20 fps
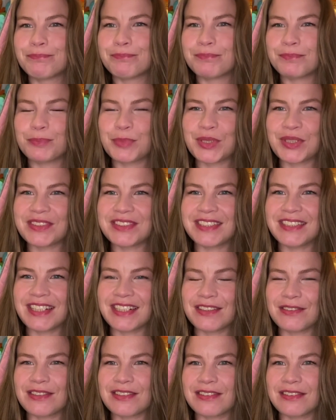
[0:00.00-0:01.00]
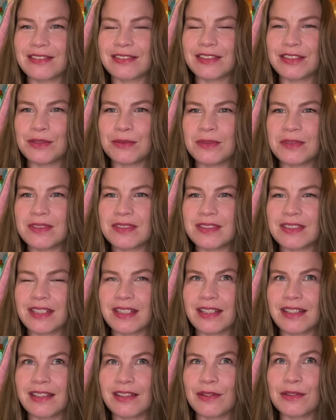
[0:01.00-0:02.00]
Because the deck doesn't use
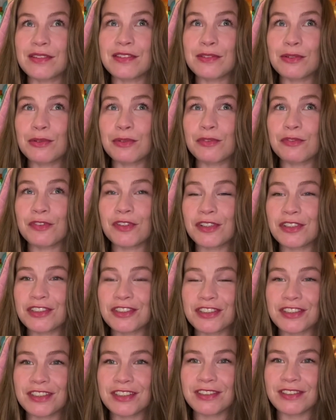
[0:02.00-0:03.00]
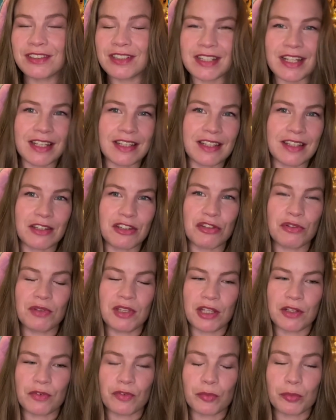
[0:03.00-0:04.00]
the Lost Zone function that you get from